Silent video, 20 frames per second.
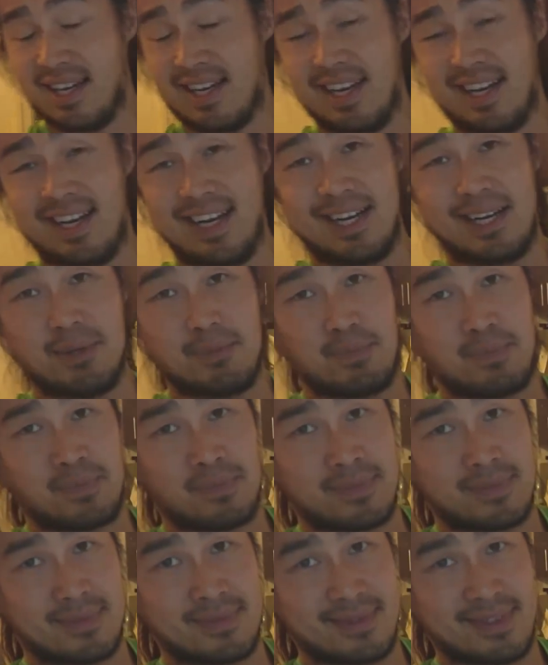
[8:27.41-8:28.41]
from
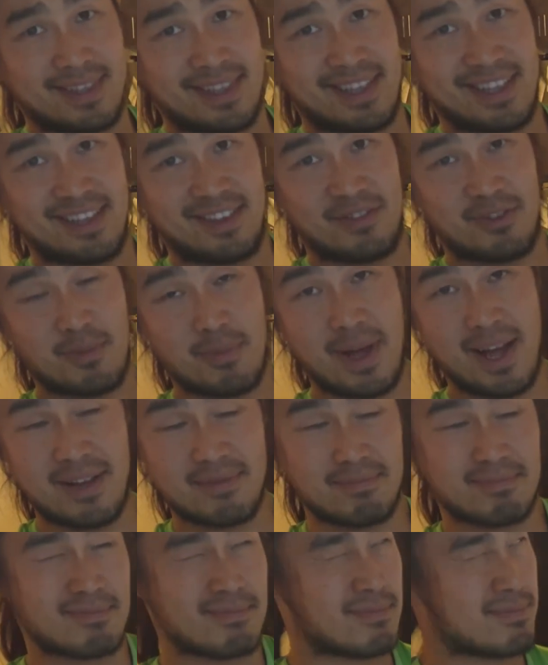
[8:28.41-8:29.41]

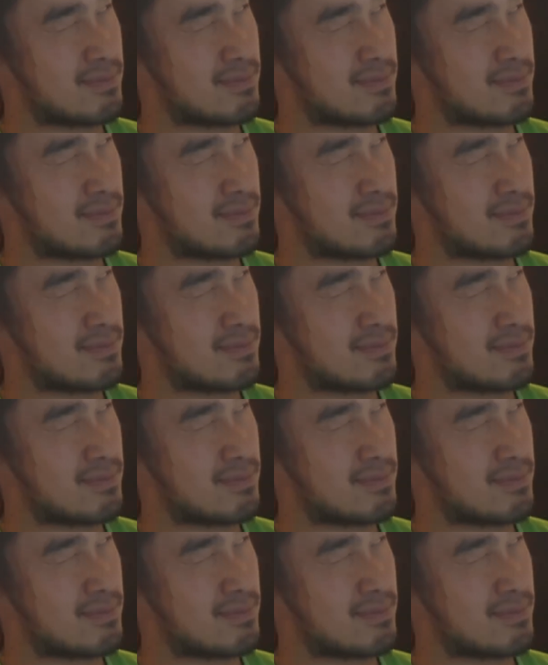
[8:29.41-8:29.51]
about